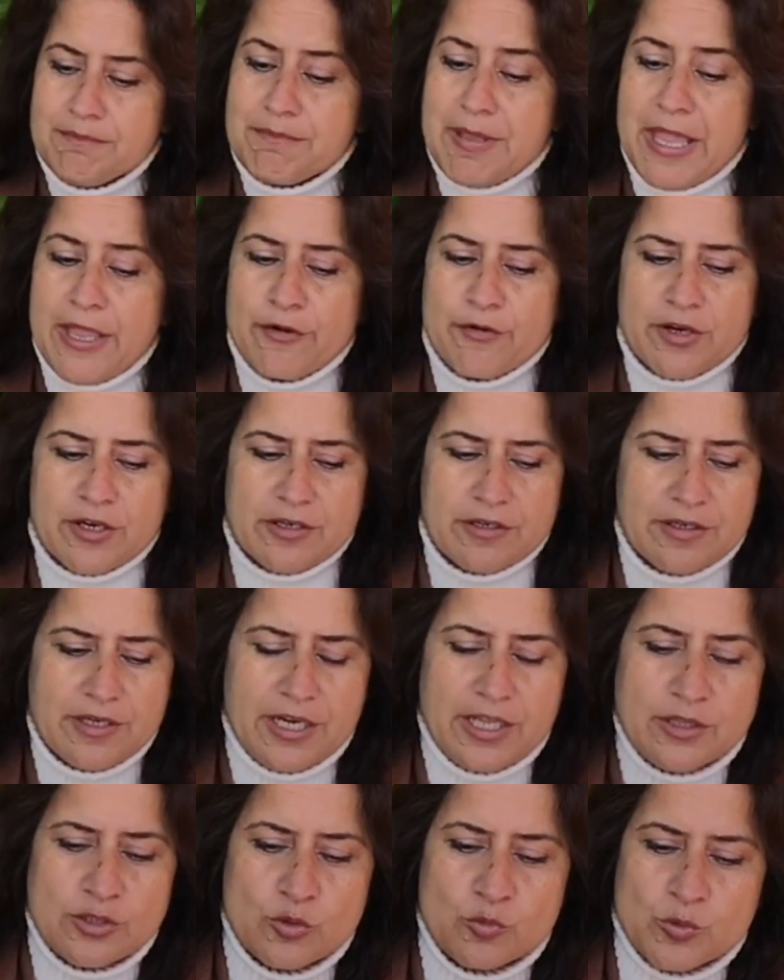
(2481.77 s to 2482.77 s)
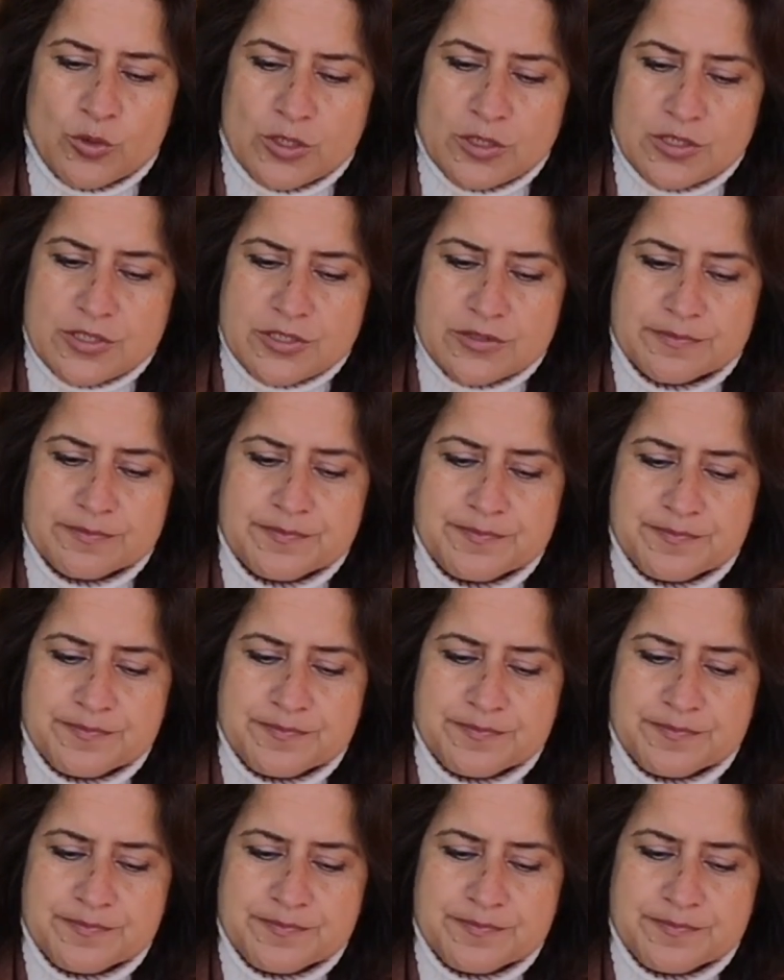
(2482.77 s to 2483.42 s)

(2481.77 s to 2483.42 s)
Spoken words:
bearer in the world.